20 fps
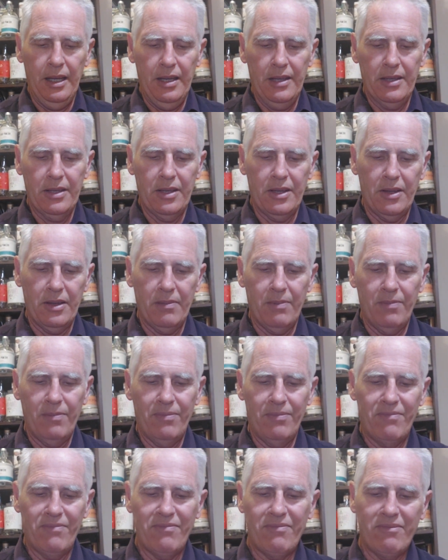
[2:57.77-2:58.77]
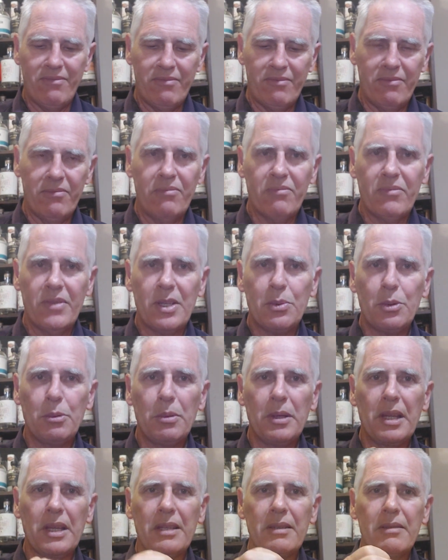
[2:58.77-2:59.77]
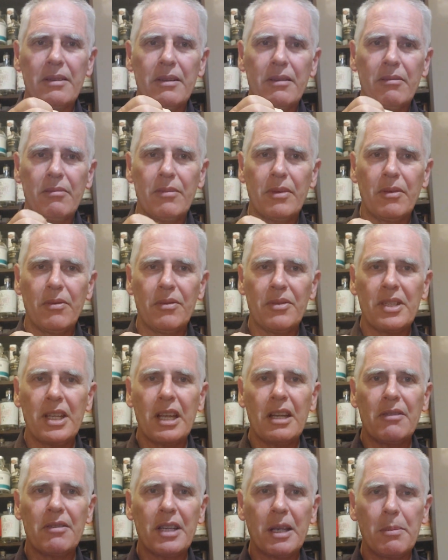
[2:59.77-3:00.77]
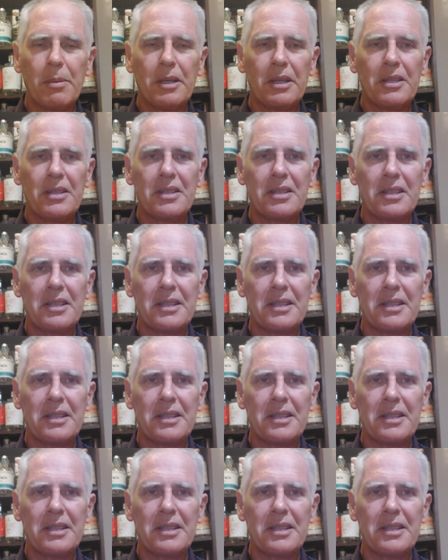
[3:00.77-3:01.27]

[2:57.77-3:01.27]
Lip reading: So this would be if the sound of happiness